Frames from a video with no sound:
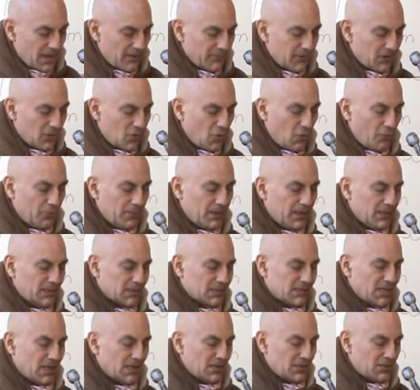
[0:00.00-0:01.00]
and the
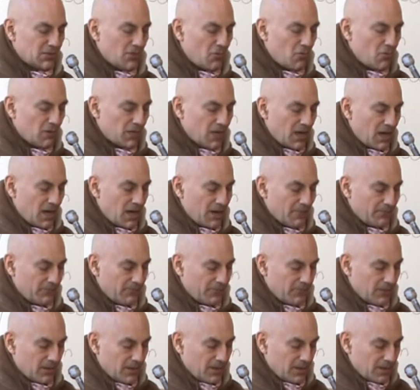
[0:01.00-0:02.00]
gopis had grown
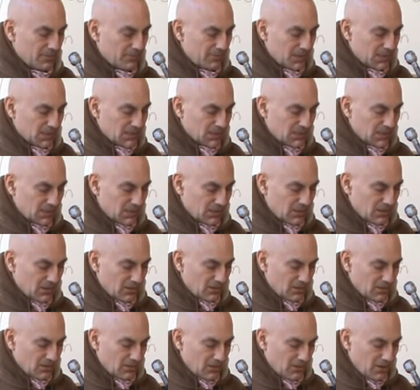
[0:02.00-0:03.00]
up, but
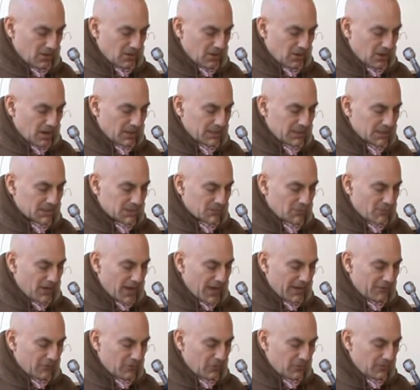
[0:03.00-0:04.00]
still, on his
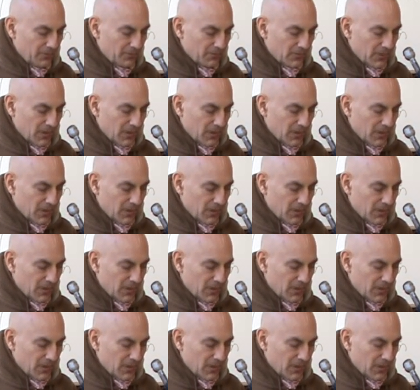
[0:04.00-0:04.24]
arrival,